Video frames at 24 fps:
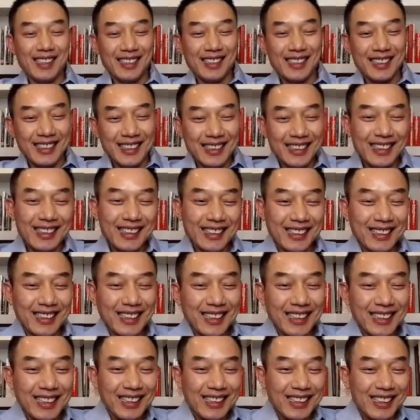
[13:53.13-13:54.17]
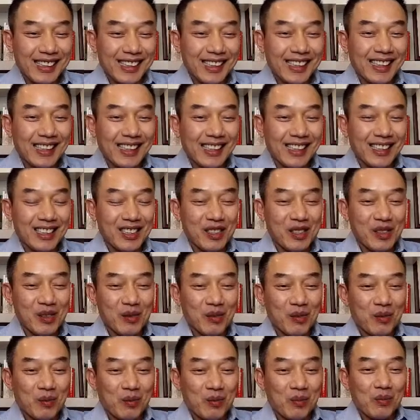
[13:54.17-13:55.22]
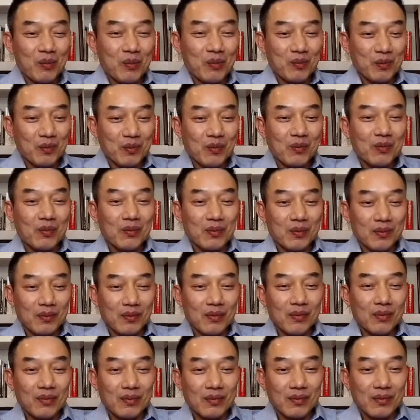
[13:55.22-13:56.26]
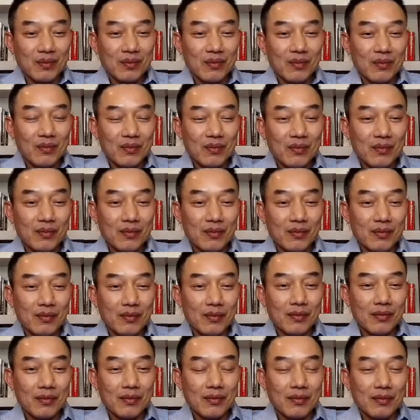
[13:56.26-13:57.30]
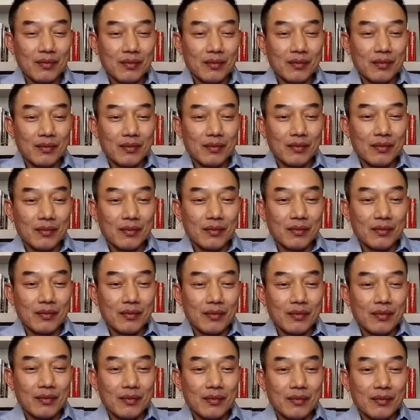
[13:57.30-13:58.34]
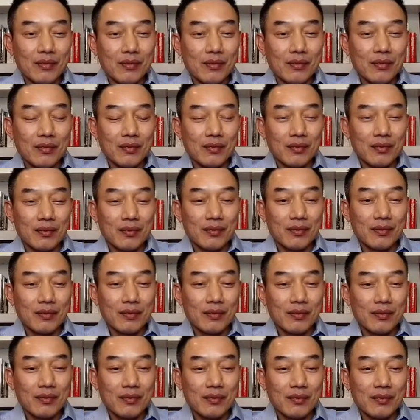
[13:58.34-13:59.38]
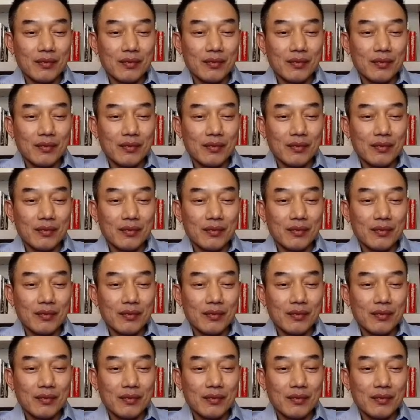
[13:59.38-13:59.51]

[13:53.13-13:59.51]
The person shown says nothing.